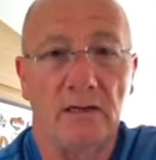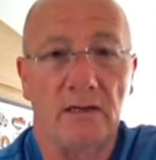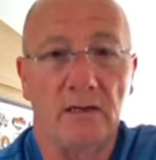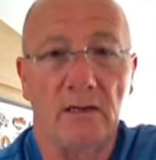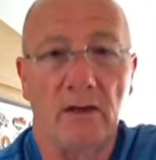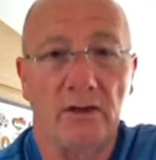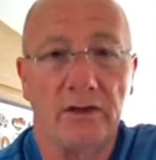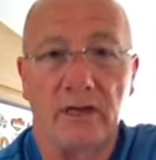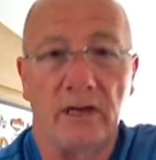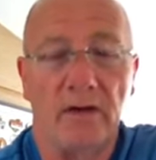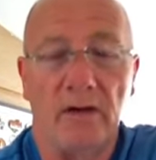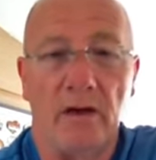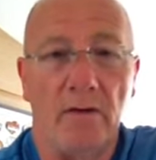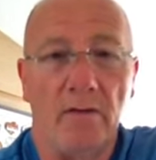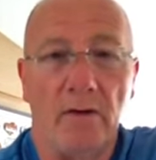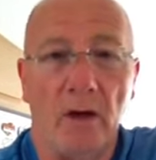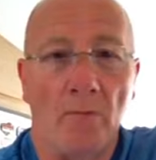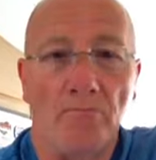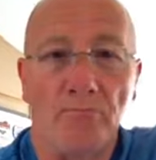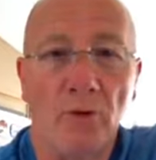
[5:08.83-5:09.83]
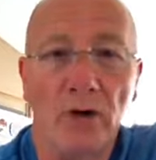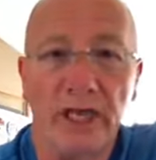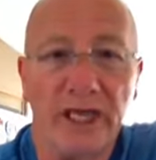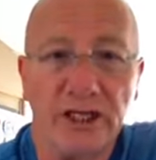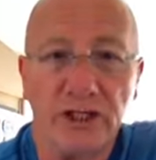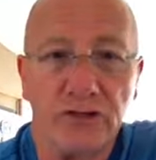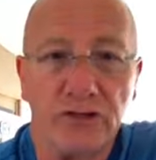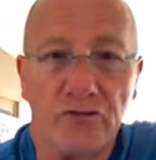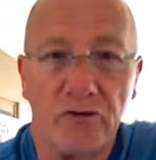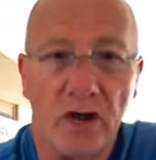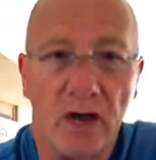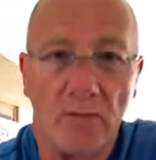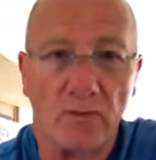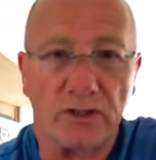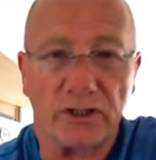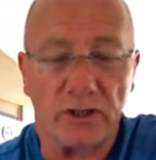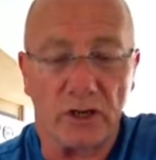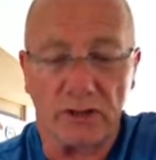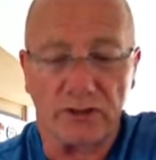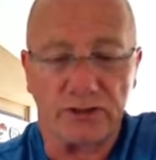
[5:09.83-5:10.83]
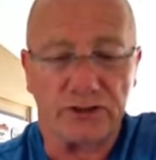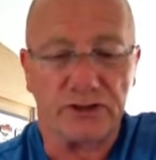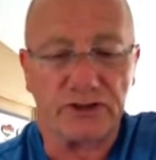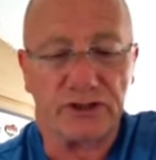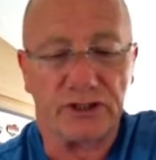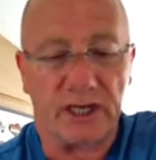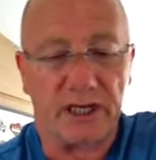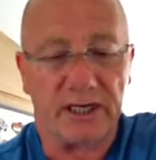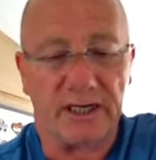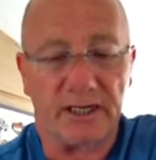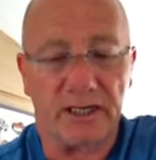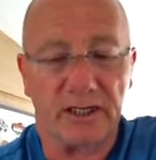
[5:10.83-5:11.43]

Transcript: like a bullet in your armoury, I should say.